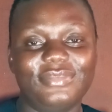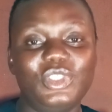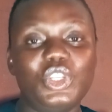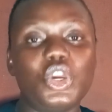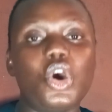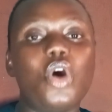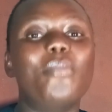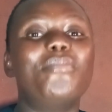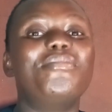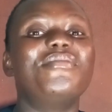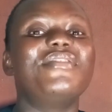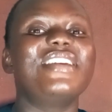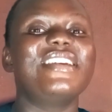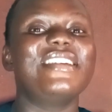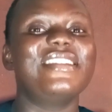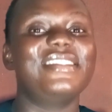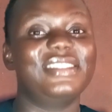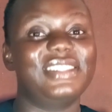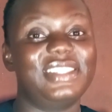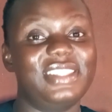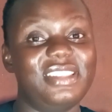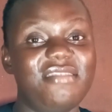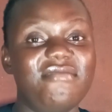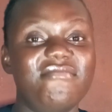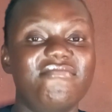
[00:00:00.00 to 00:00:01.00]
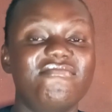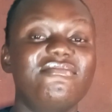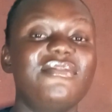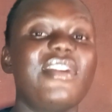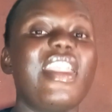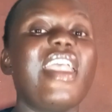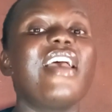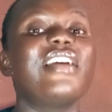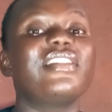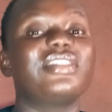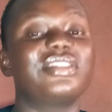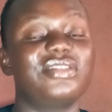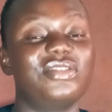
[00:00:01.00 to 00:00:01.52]
Your brazy.
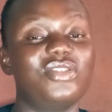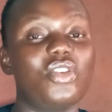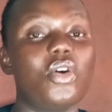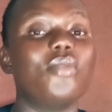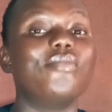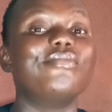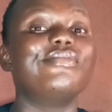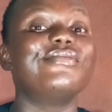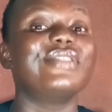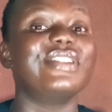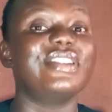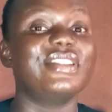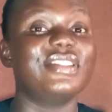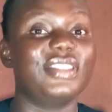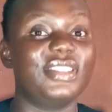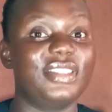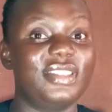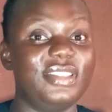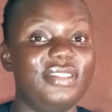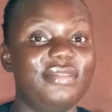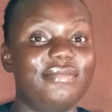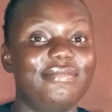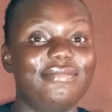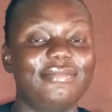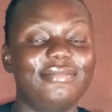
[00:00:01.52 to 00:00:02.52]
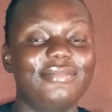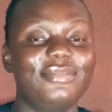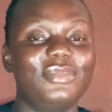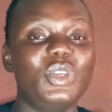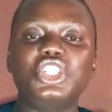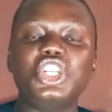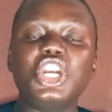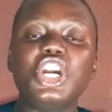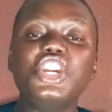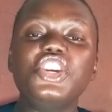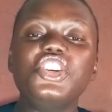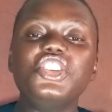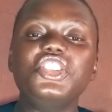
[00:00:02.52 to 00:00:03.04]
Yes, your brazy.
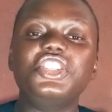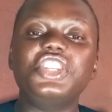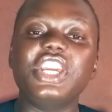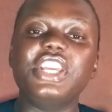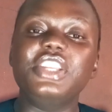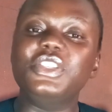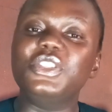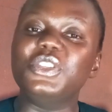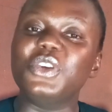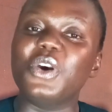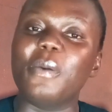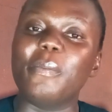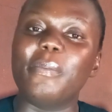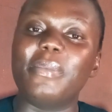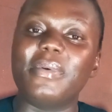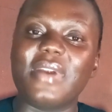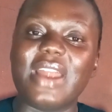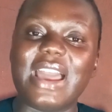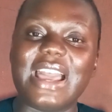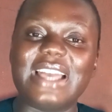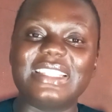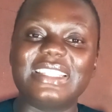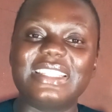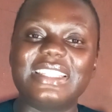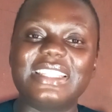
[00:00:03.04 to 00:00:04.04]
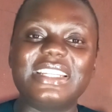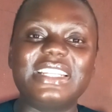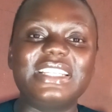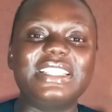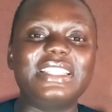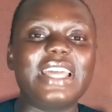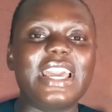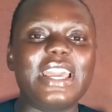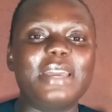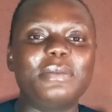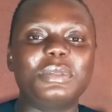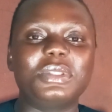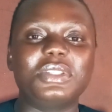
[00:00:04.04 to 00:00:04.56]
Ensure you change your bras
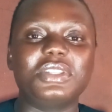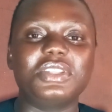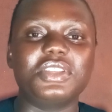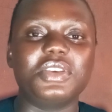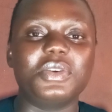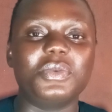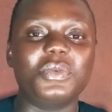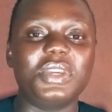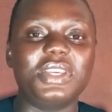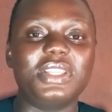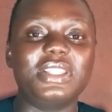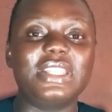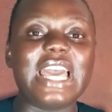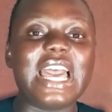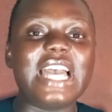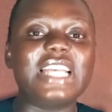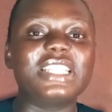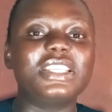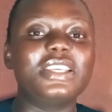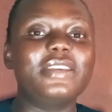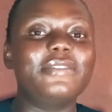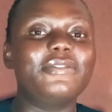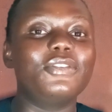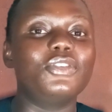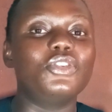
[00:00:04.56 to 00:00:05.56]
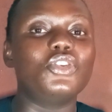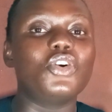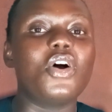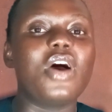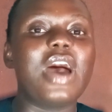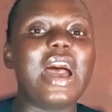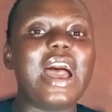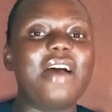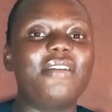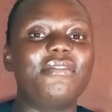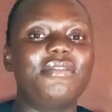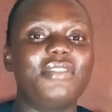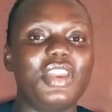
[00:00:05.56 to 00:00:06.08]
3 times in a week. That's if you
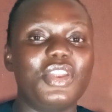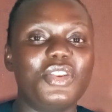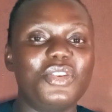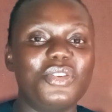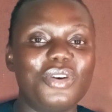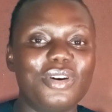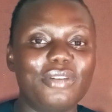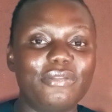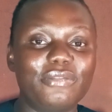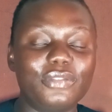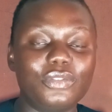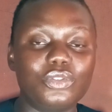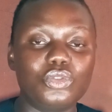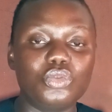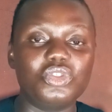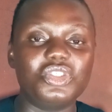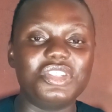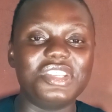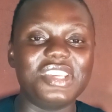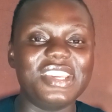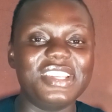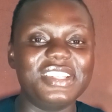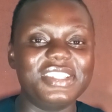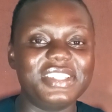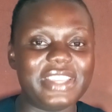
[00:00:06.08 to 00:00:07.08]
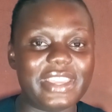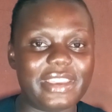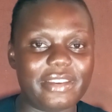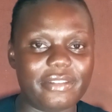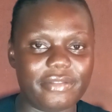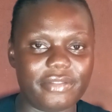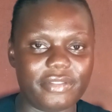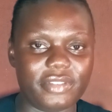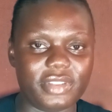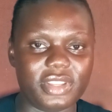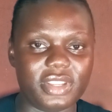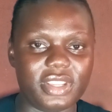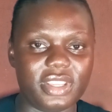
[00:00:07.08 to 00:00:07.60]
don't have enough to change
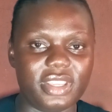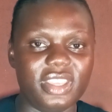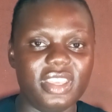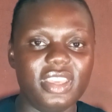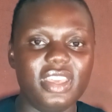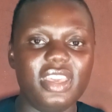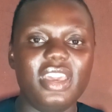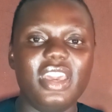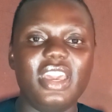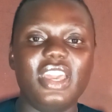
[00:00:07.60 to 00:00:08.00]
every day.